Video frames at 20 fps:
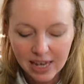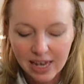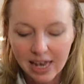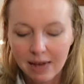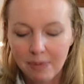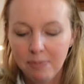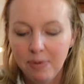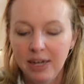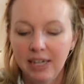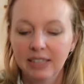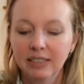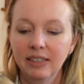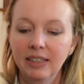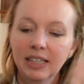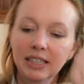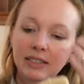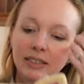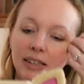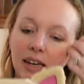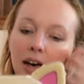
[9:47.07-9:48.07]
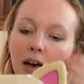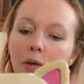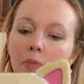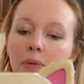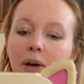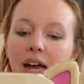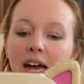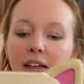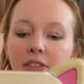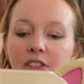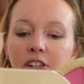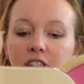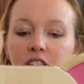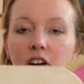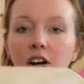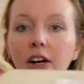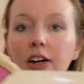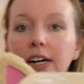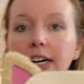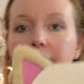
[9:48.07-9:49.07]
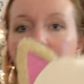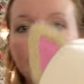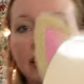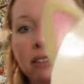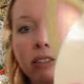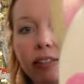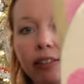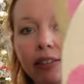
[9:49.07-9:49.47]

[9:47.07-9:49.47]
I picked this up at the Target